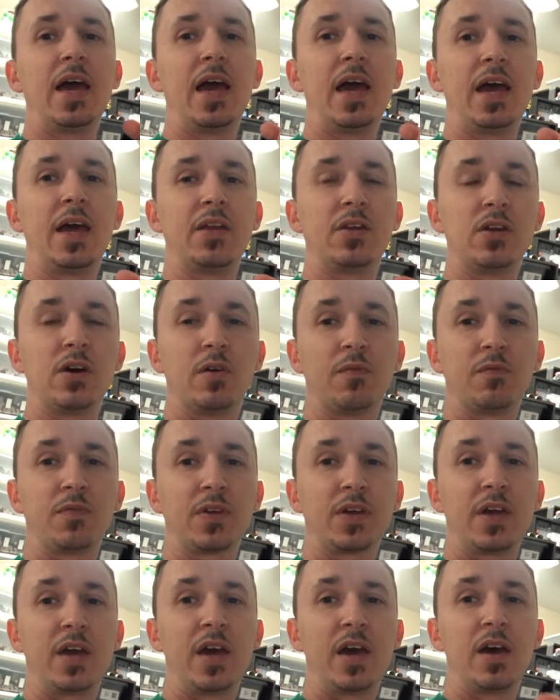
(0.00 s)
And don't
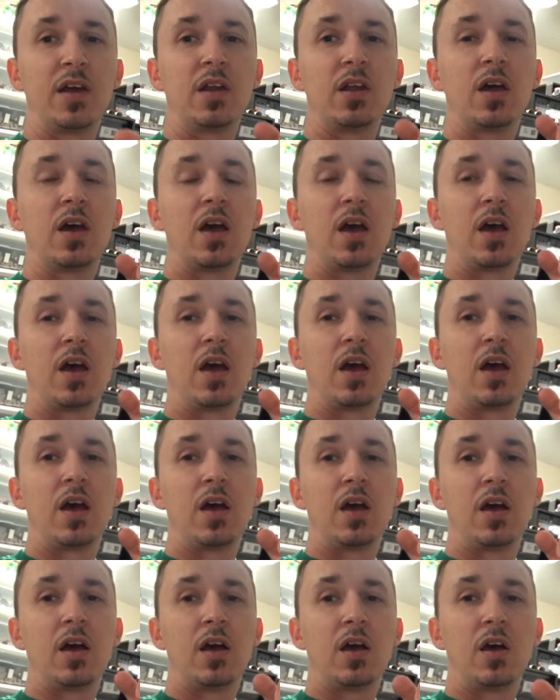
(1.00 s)
forget,
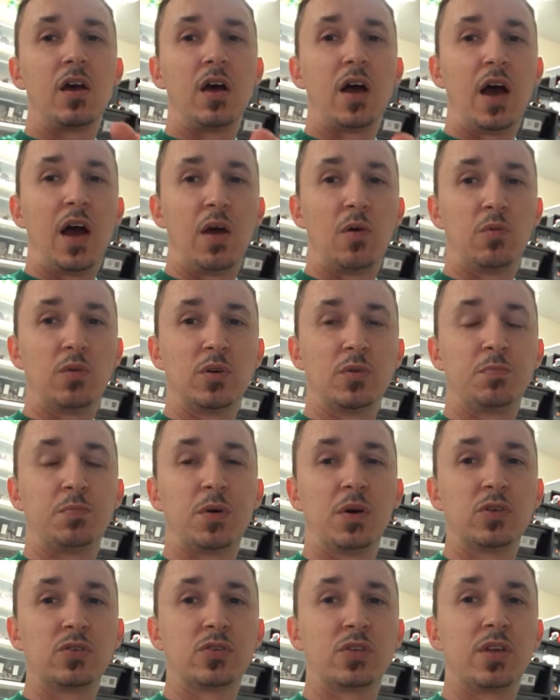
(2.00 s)
I will
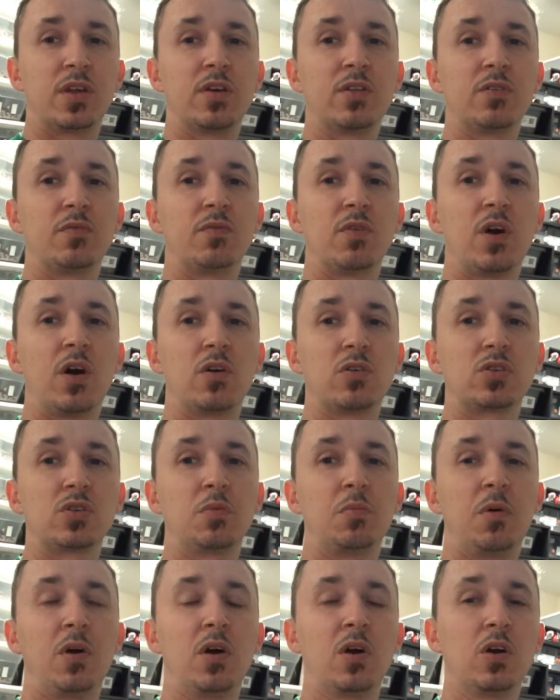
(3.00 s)
post another vlog
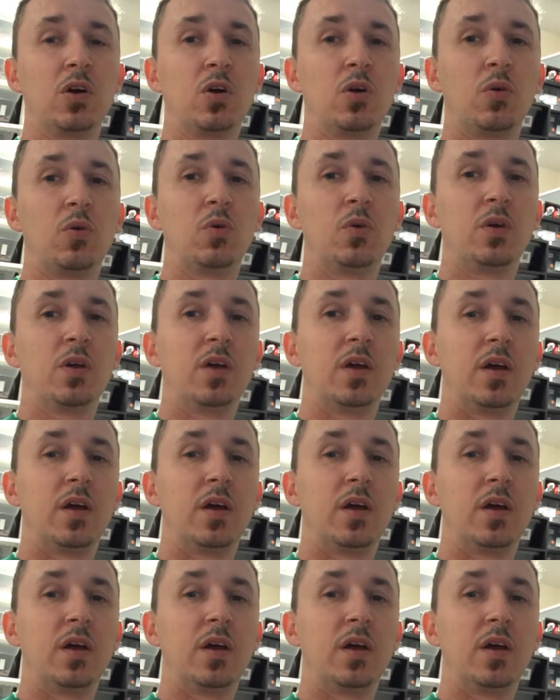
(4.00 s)
tomorrow.